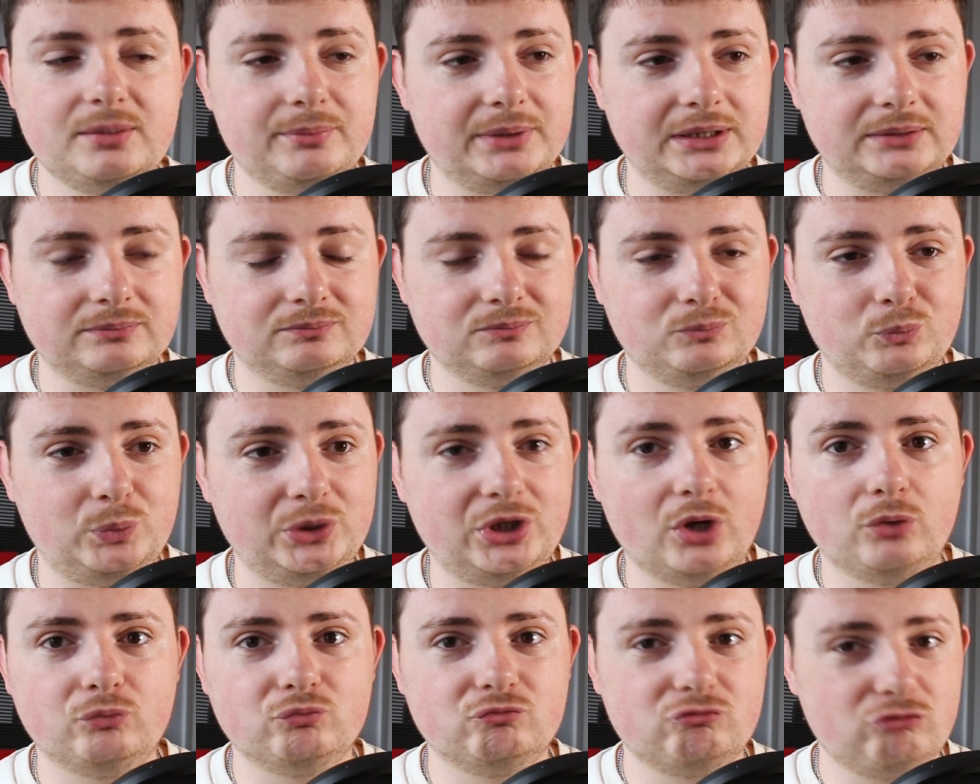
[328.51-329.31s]
I mean, we
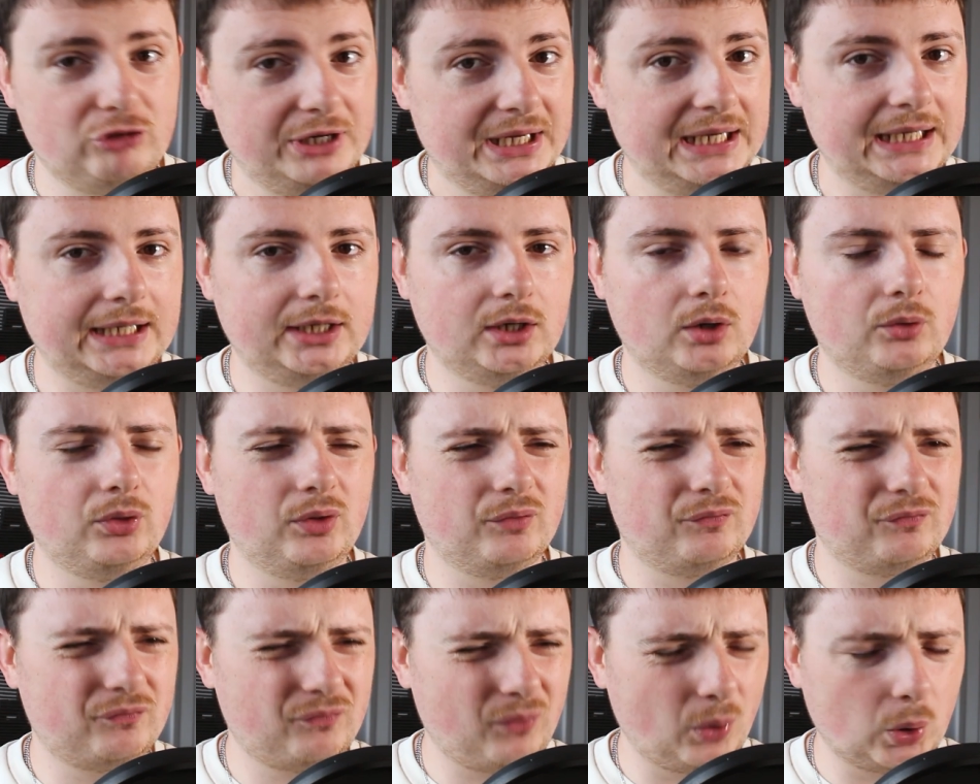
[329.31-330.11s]
don't really know
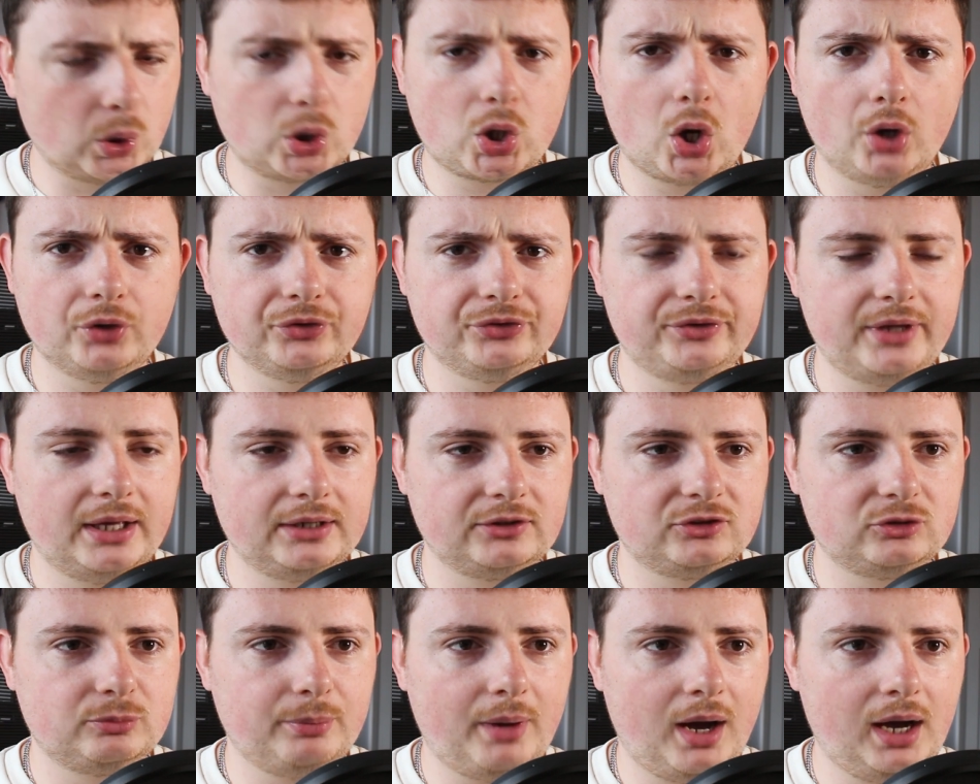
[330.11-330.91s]
the full
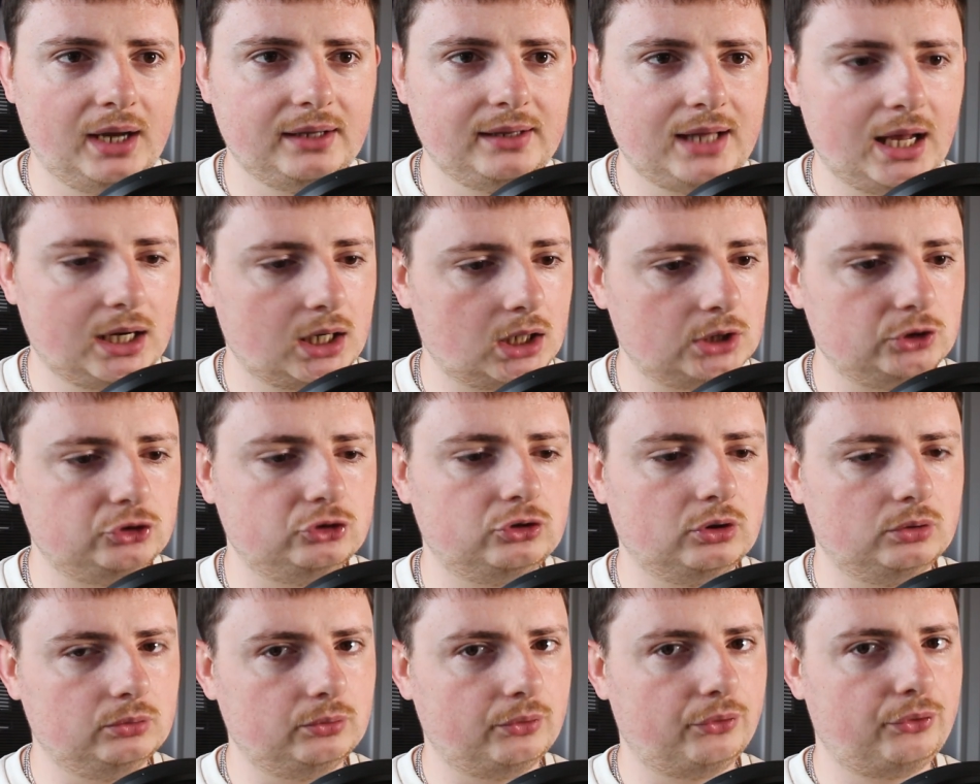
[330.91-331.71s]
context behind that, I
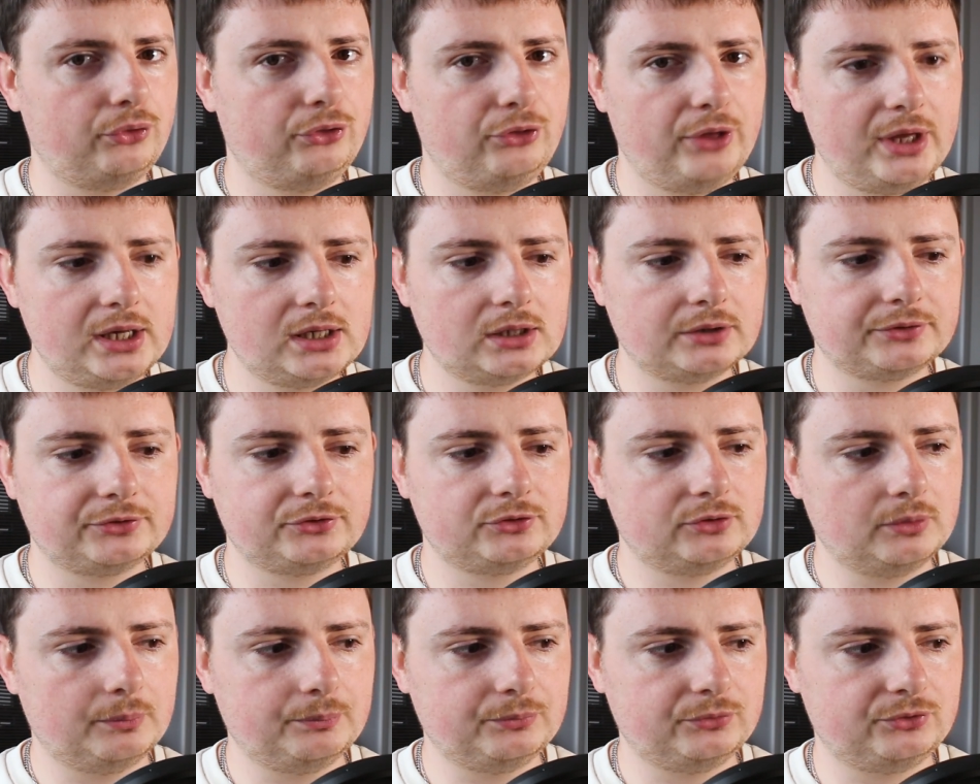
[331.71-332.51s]
don't think.
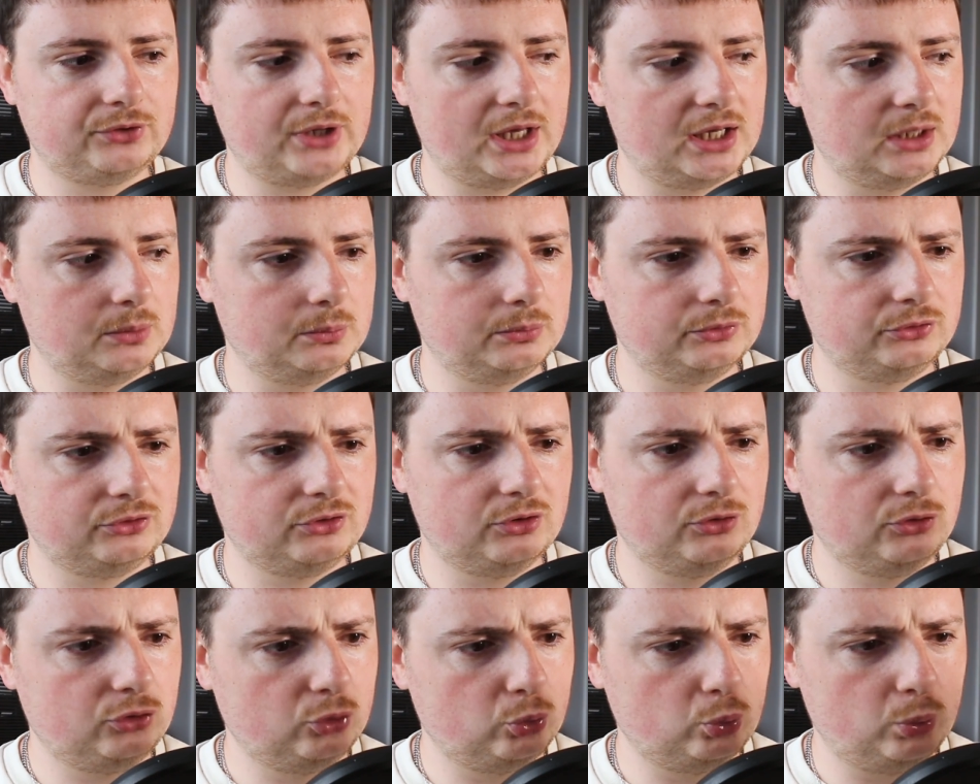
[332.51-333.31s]
Some say it was
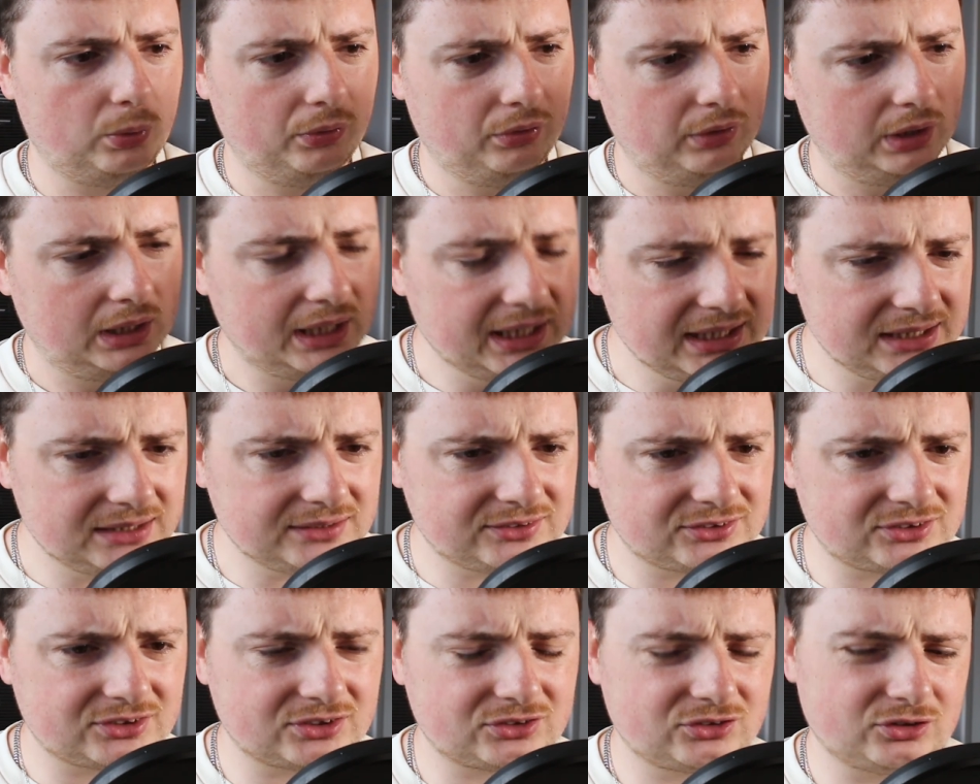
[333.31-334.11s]
to do with
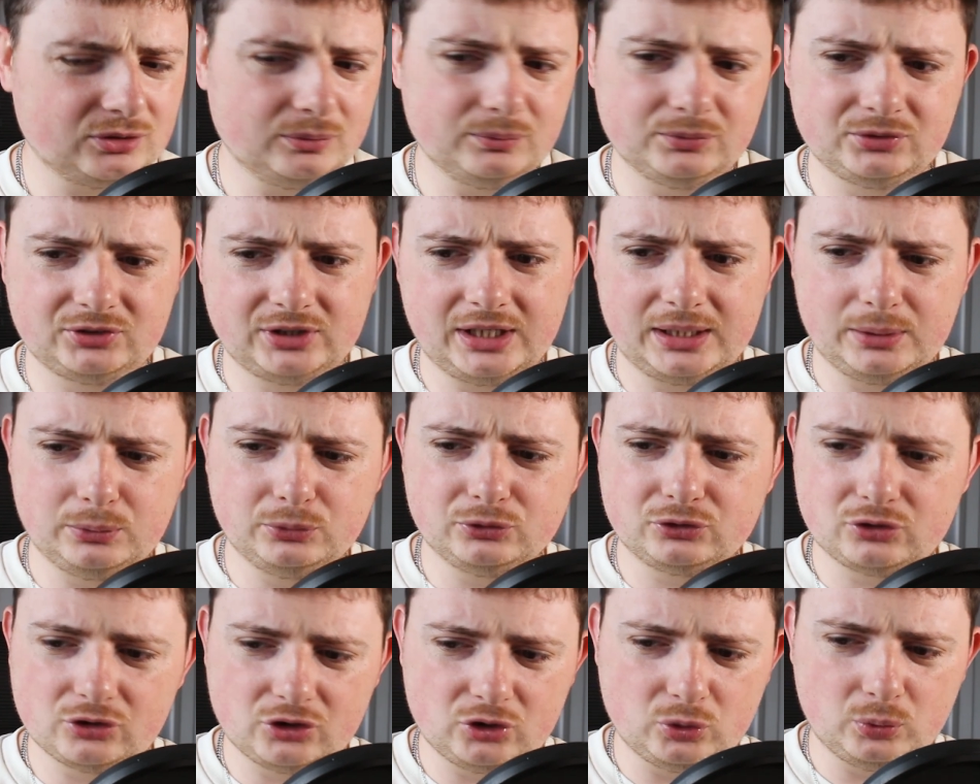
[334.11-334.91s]
leaks, some say it
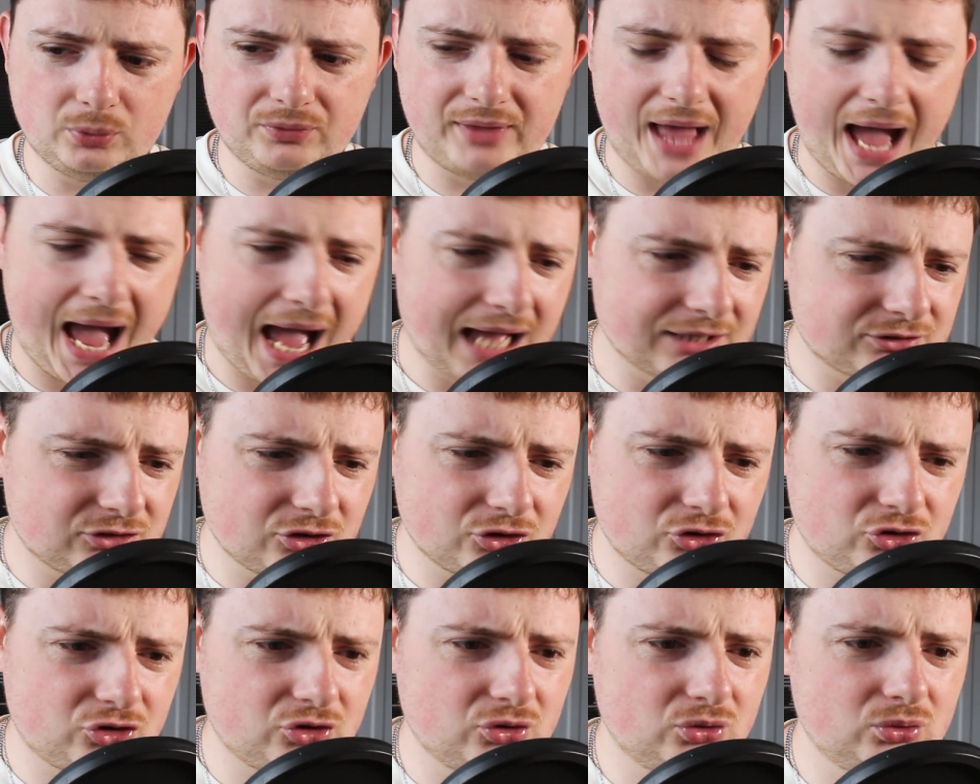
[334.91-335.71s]
was to do with
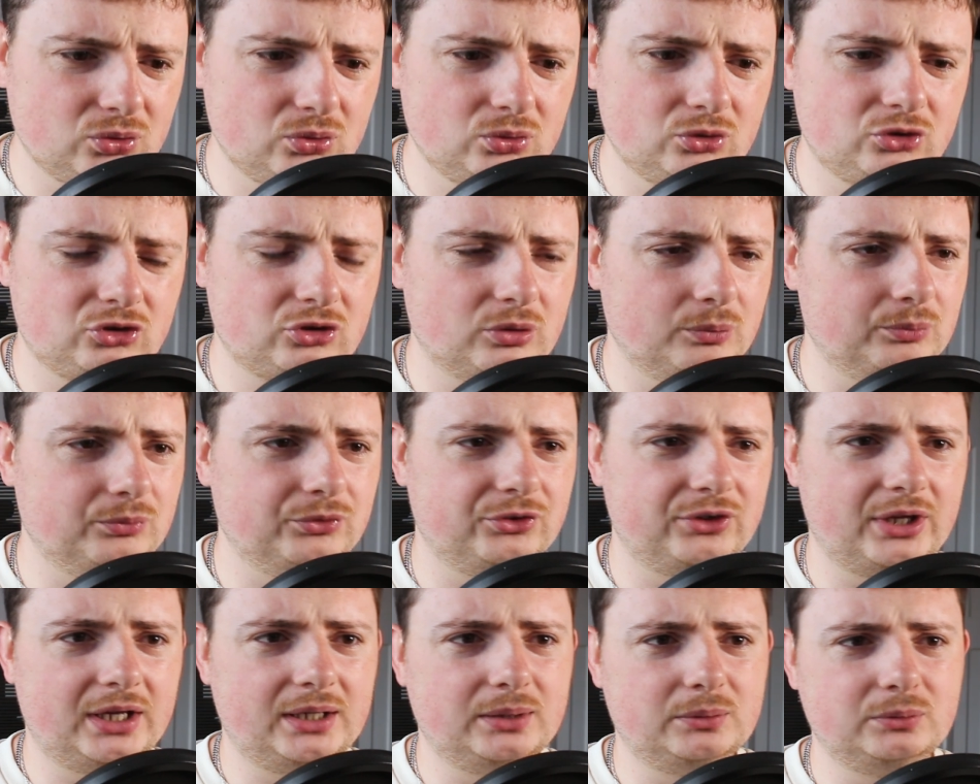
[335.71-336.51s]
attitude, some
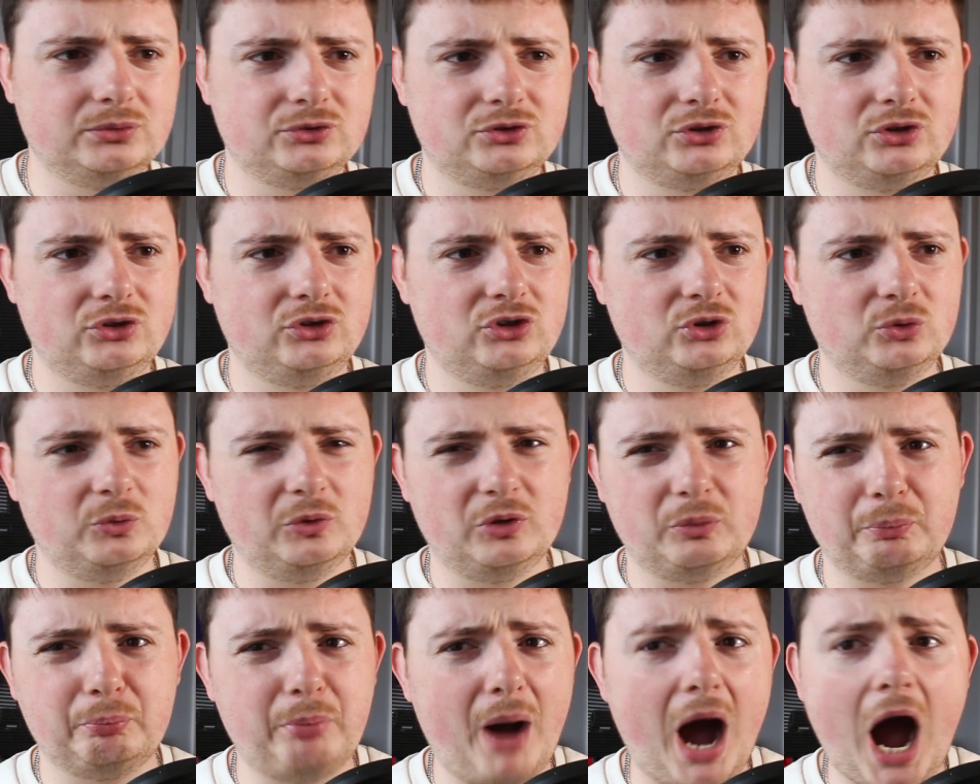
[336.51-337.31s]
say it was to do
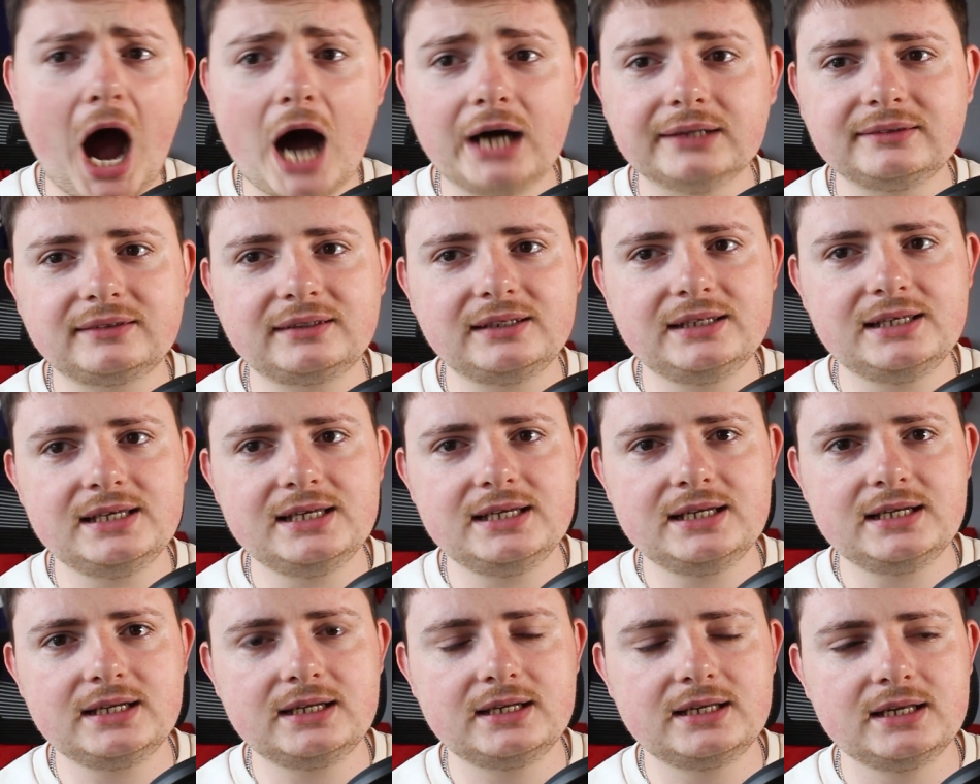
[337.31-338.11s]
with
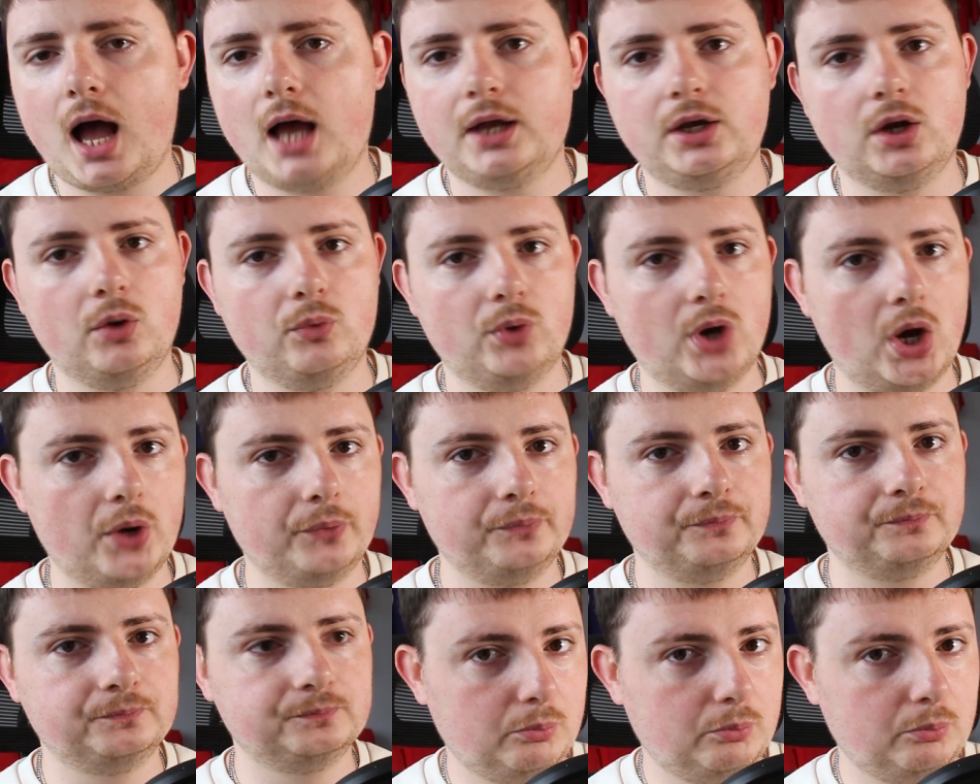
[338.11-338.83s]
partying. I don't know.